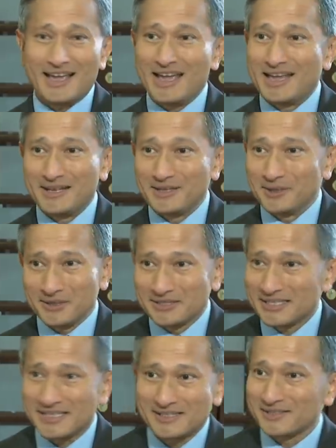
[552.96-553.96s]
and not
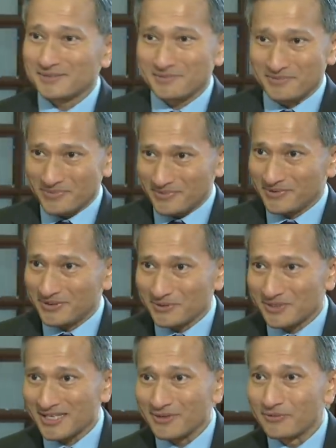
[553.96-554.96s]
just
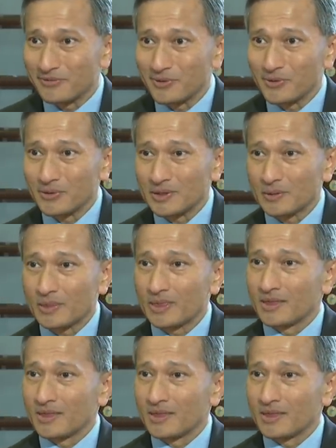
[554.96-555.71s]
using a phone,